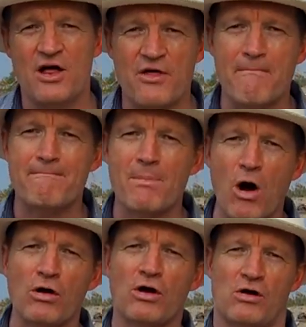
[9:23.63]
the
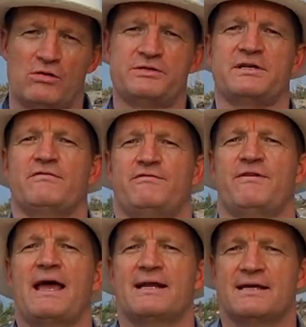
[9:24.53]
Mongols
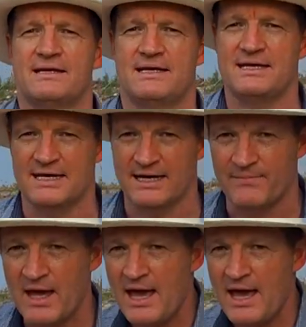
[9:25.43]
invaded here.